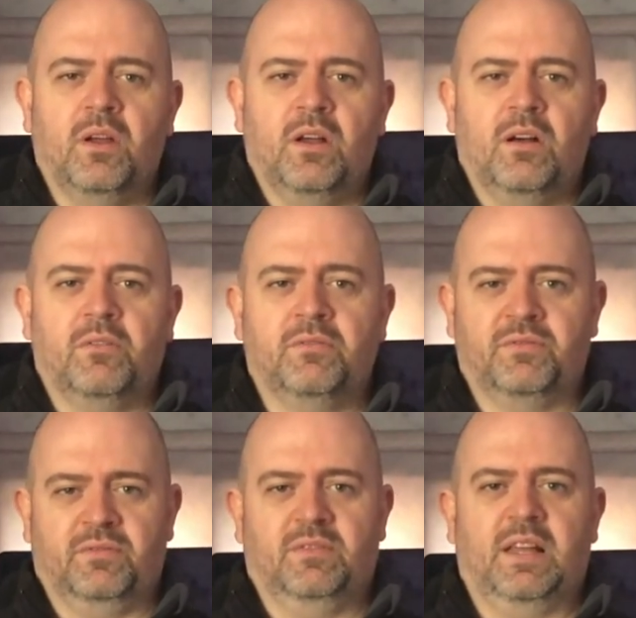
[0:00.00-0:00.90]
of
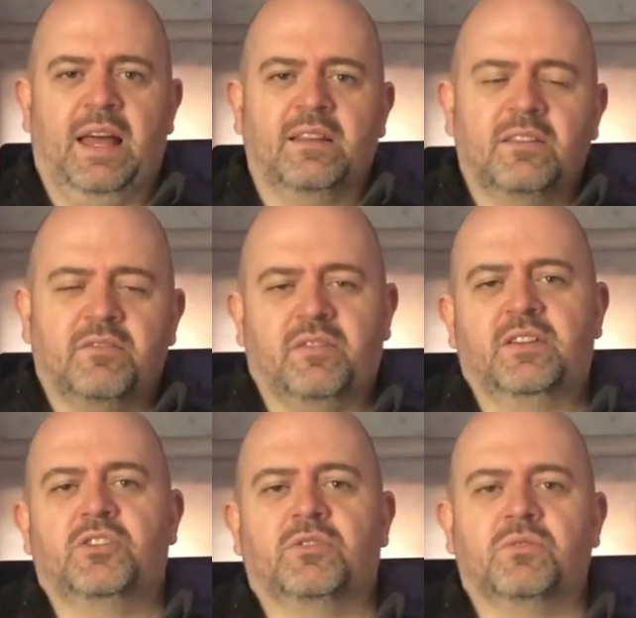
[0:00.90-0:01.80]

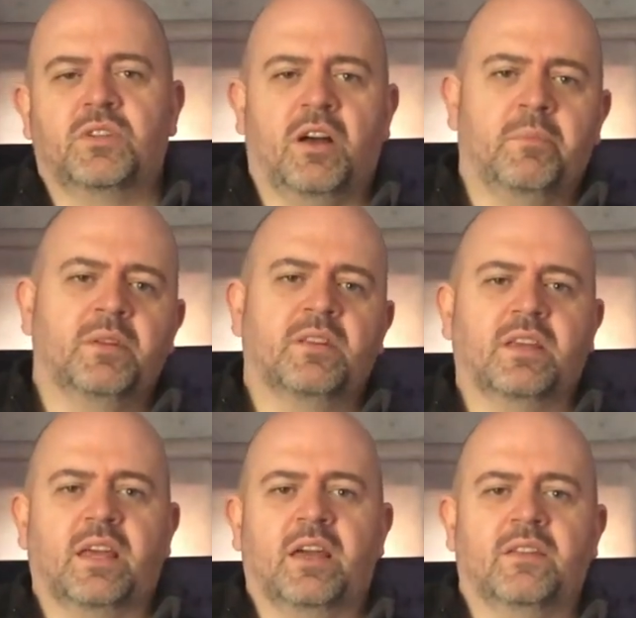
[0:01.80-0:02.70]
individuals coming
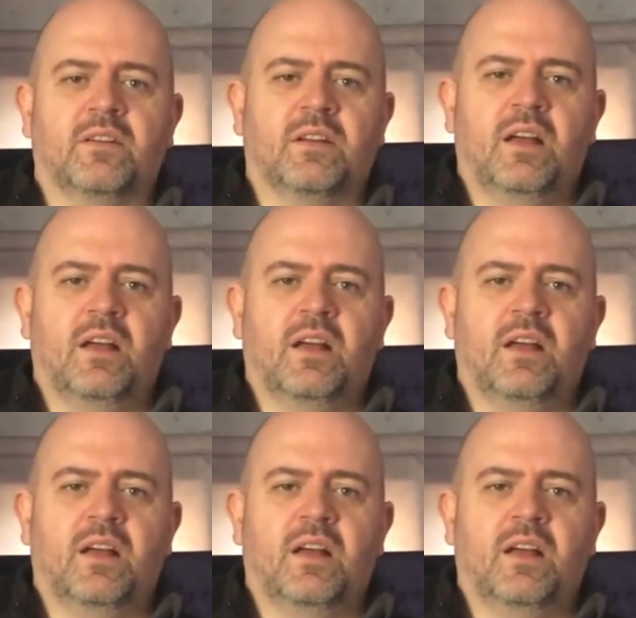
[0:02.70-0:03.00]
together